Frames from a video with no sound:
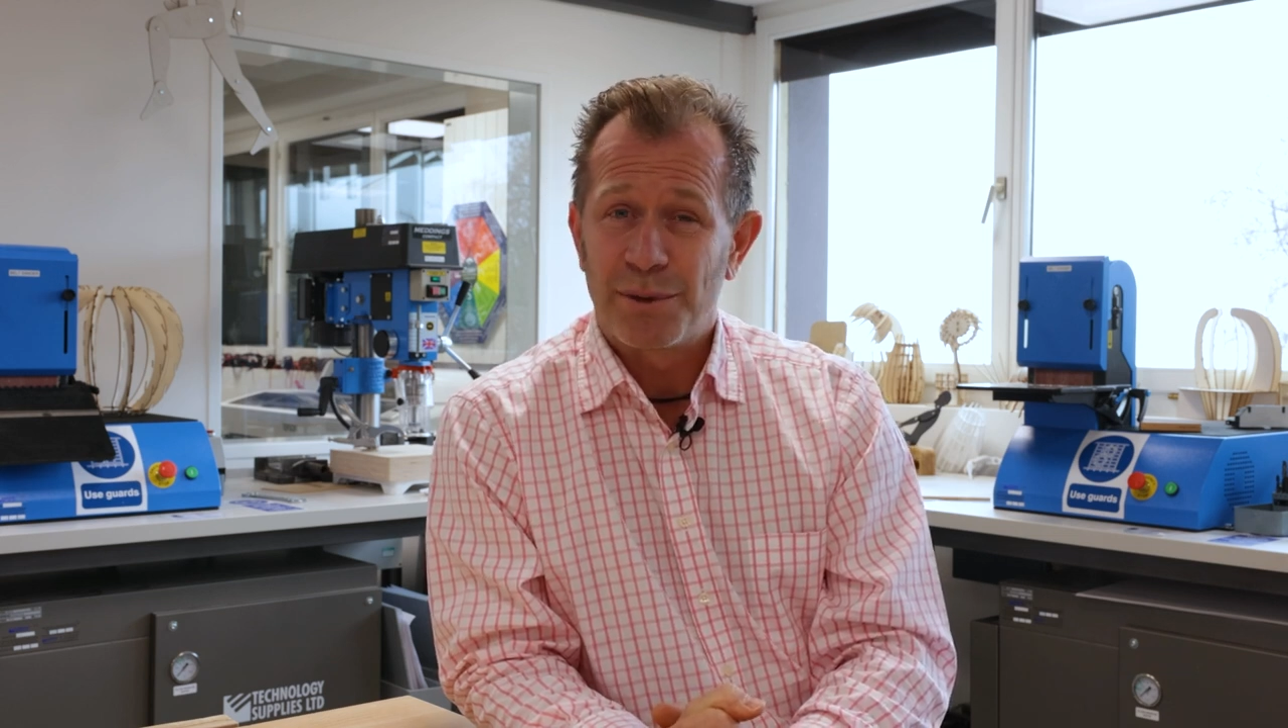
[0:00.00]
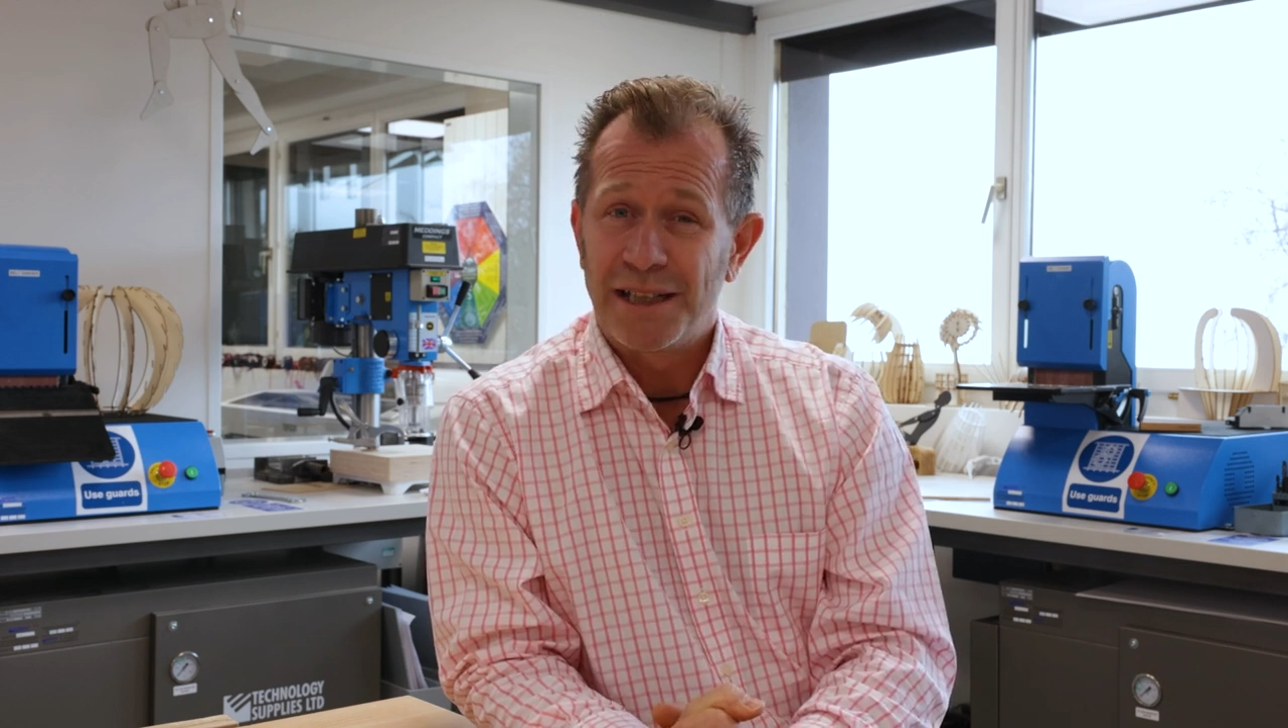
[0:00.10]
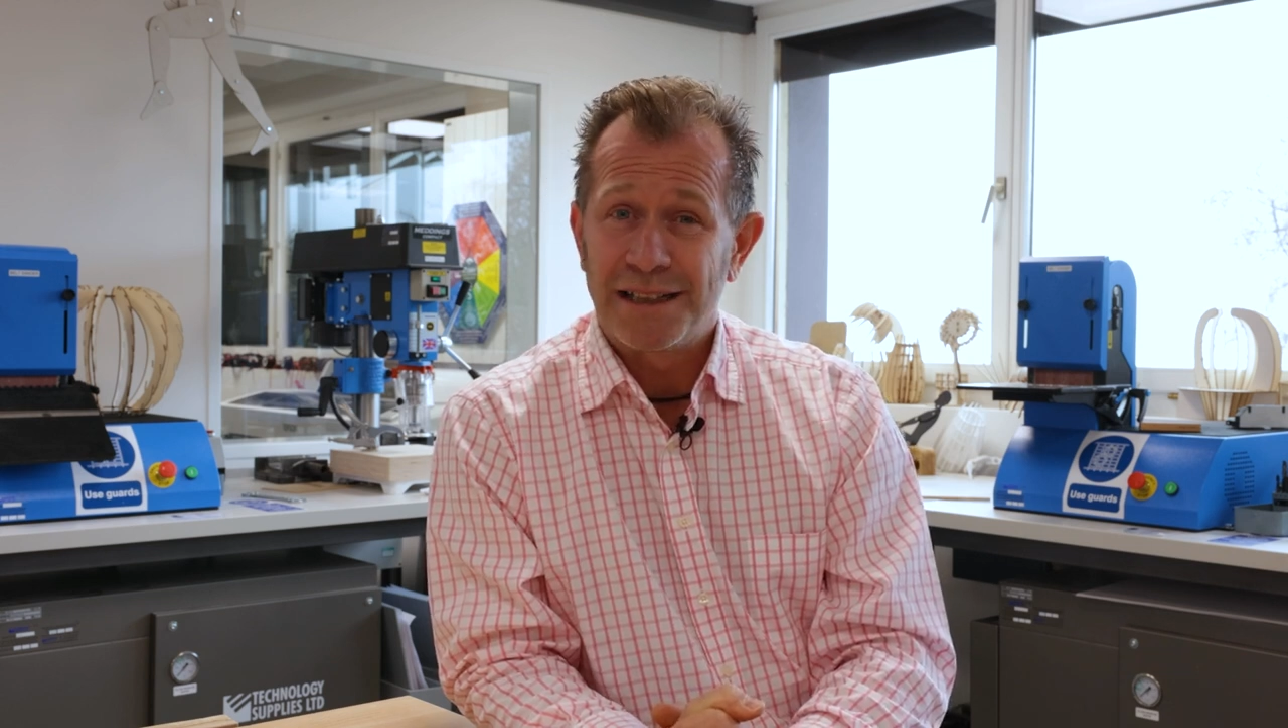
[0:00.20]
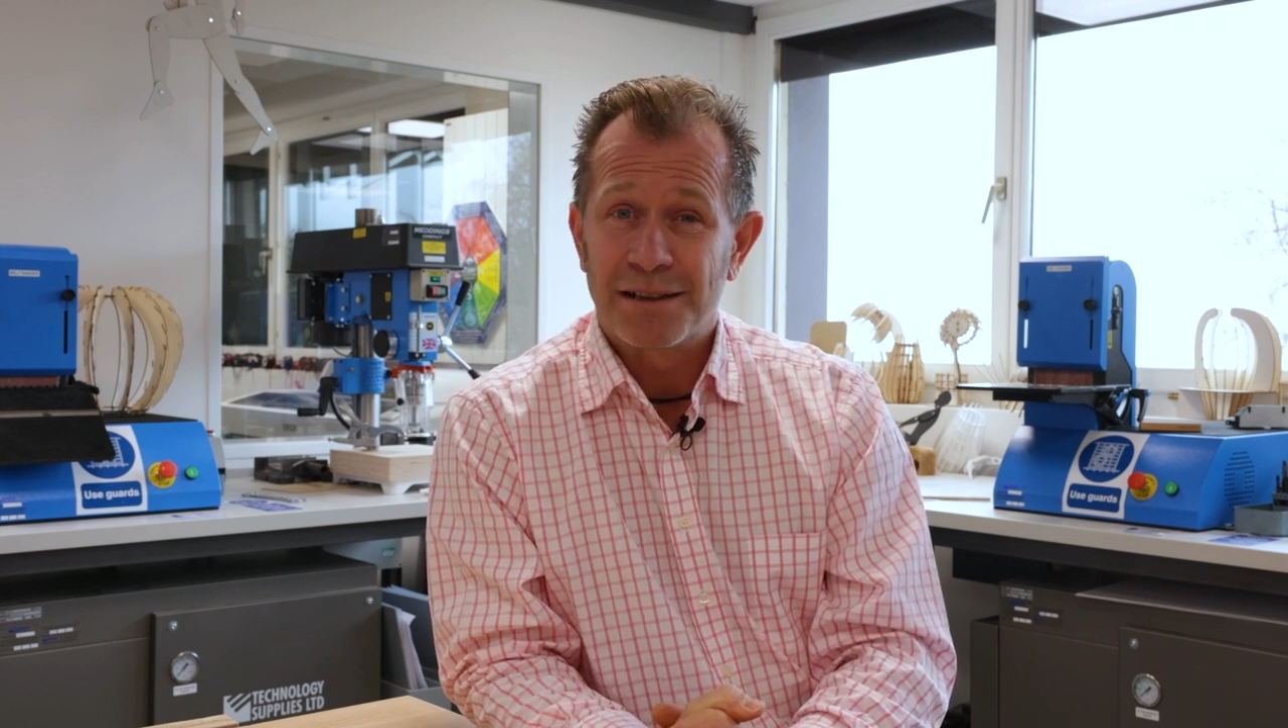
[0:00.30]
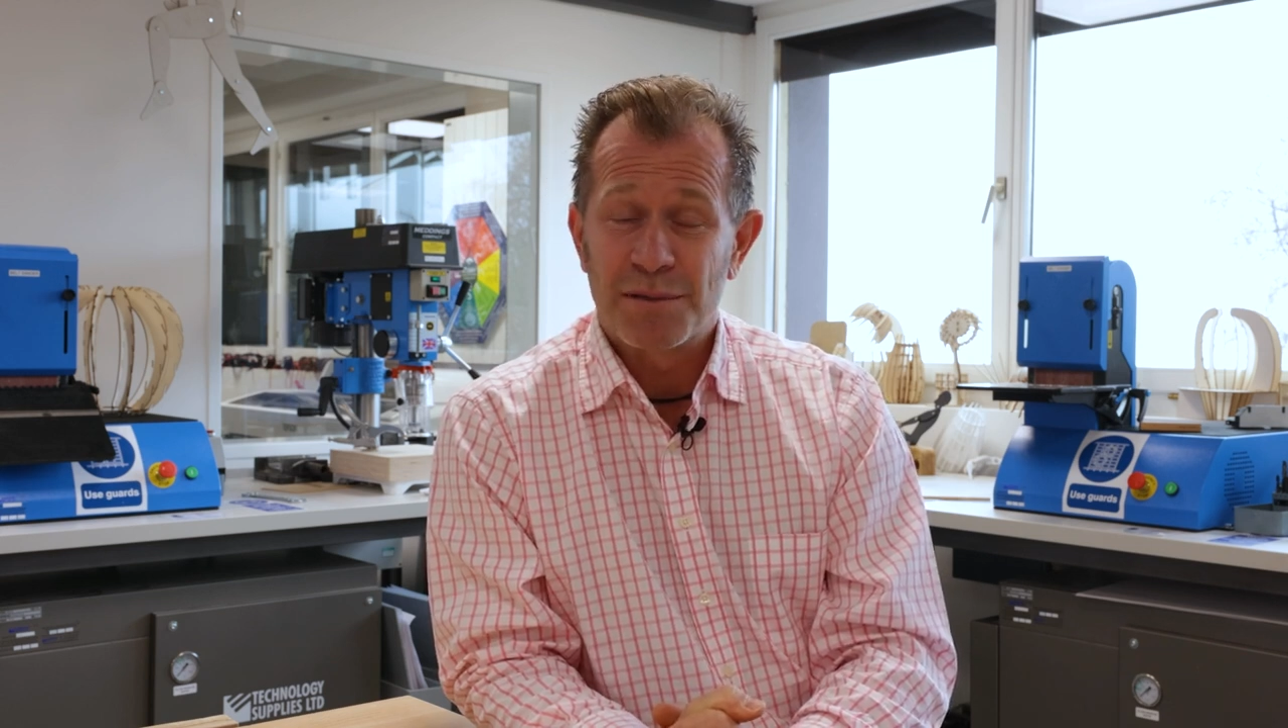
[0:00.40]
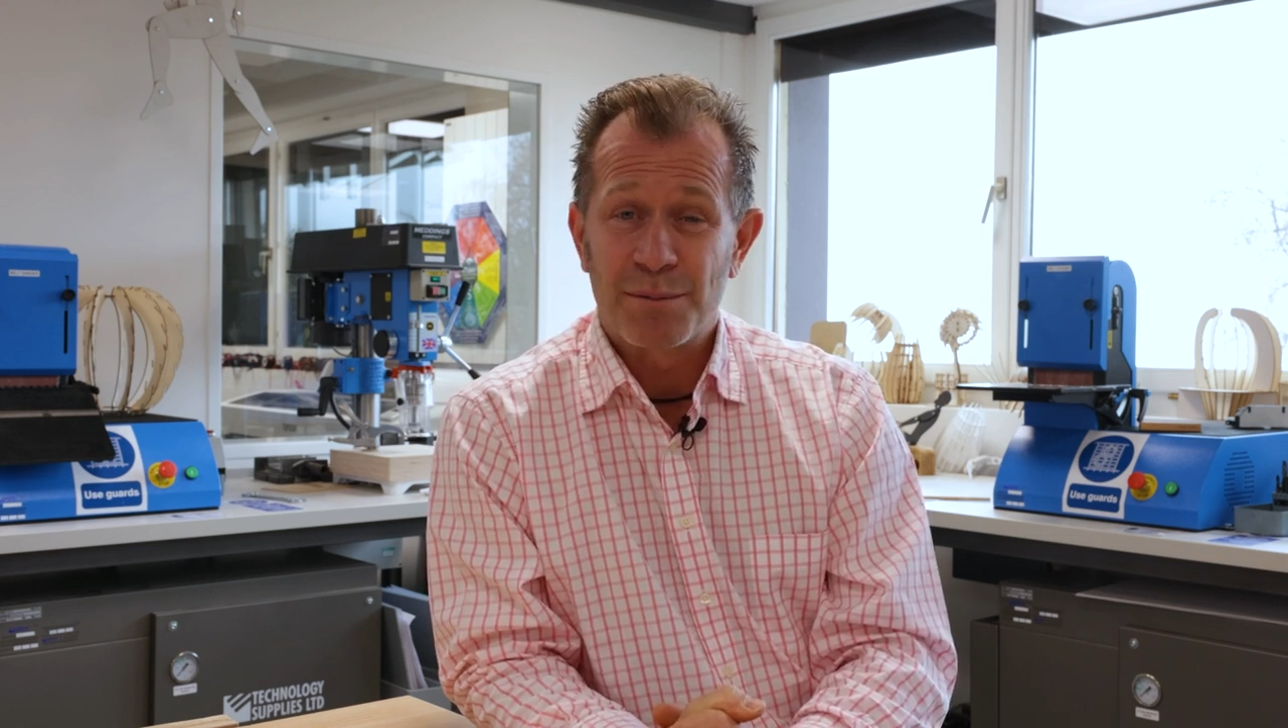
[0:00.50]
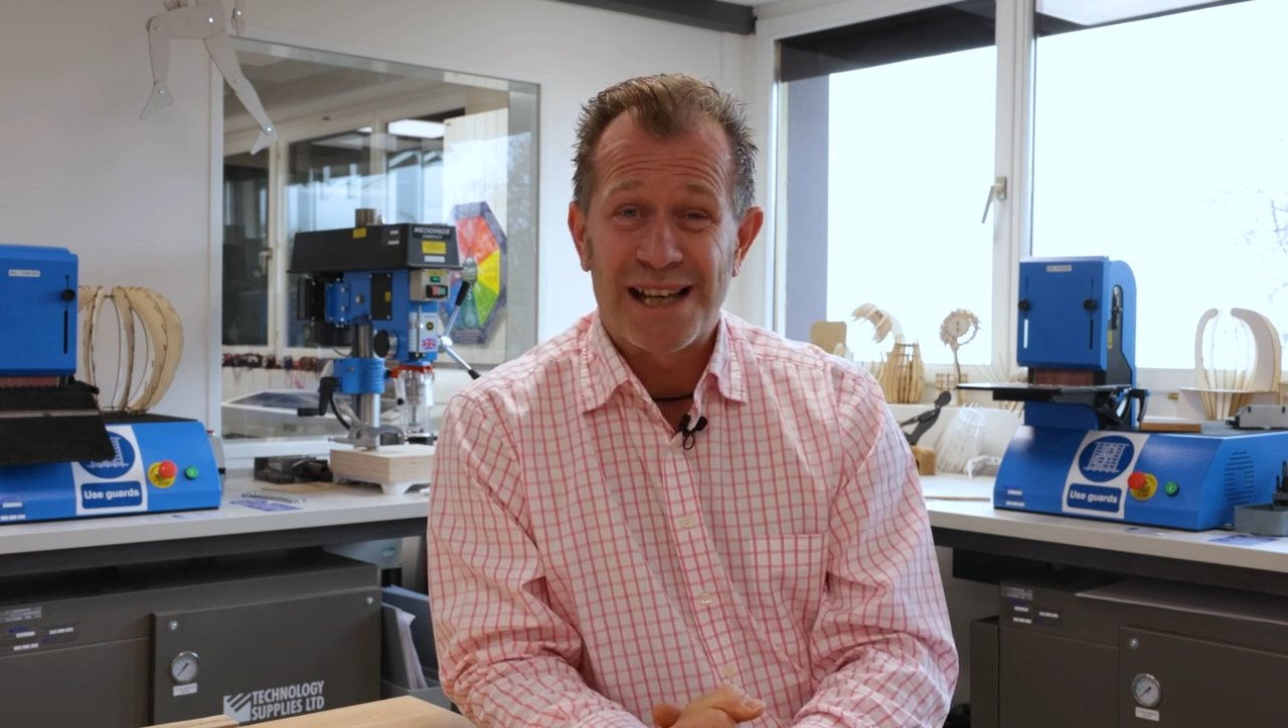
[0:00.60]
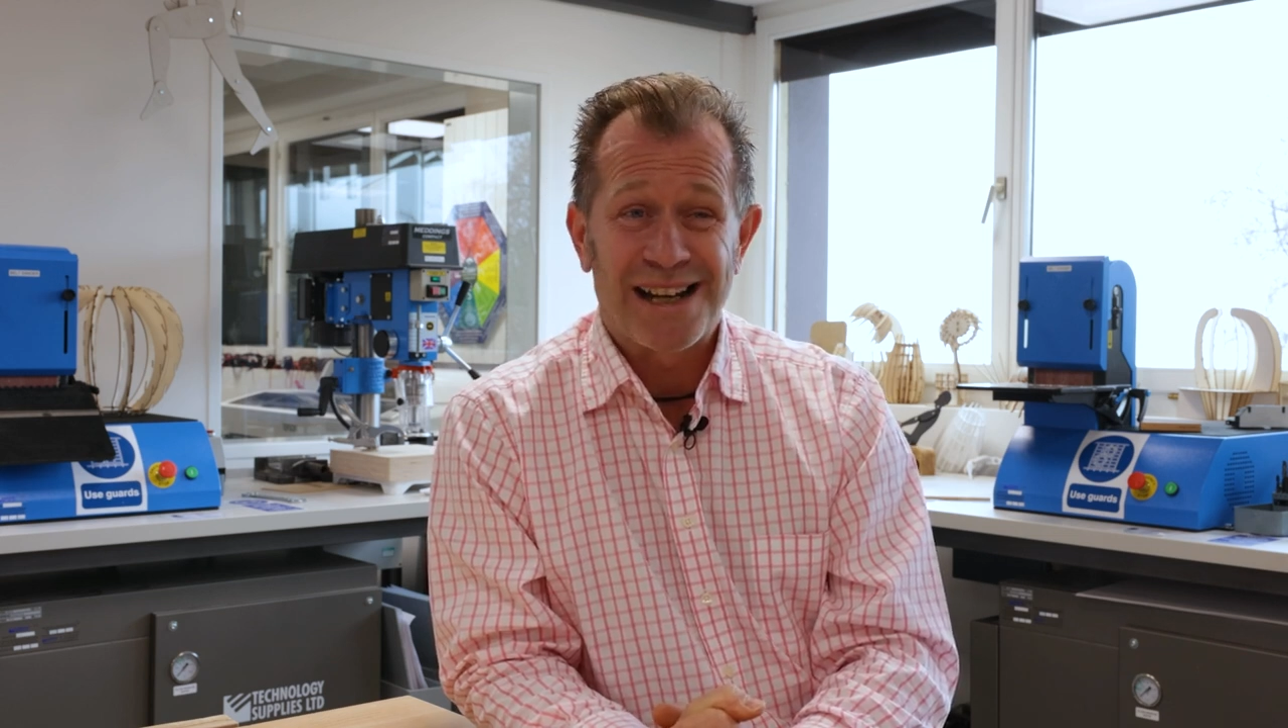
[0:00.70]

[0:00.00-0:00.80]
we need them to be